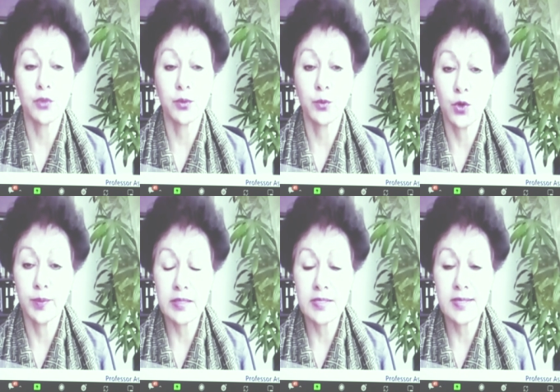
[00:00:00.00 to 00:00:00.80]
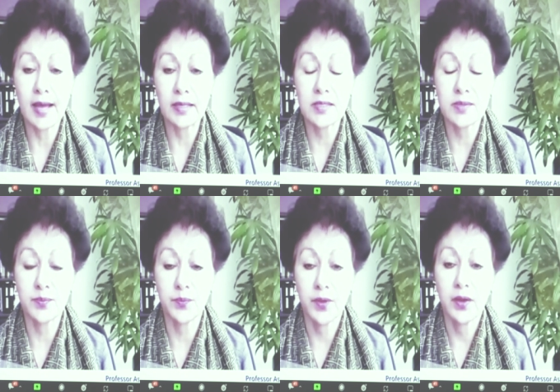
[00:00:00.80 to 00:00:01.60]
from Goldman Sachs,
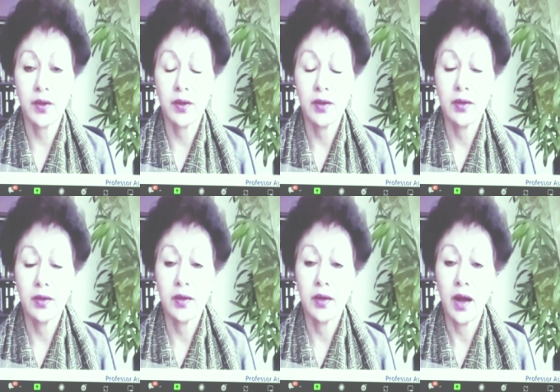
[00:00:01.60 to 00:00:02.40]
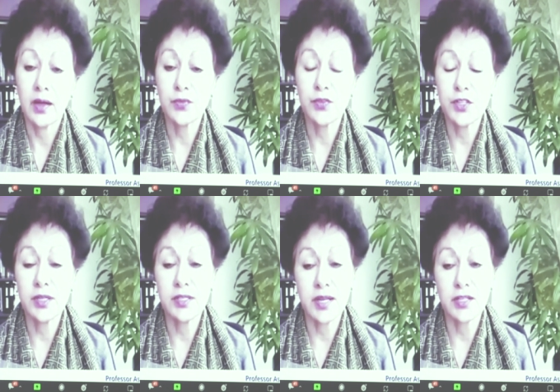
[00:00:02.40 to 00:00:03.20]

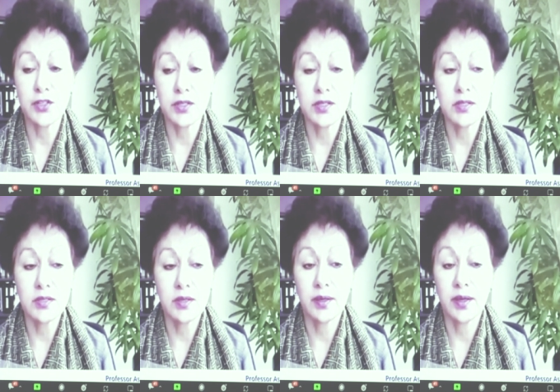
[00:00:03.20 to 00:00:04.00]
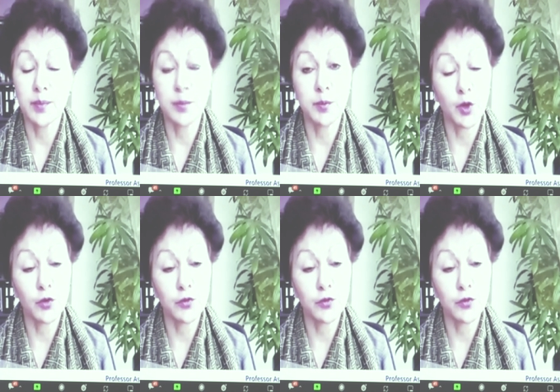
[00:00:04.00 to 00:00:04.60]
artificial intelligence capable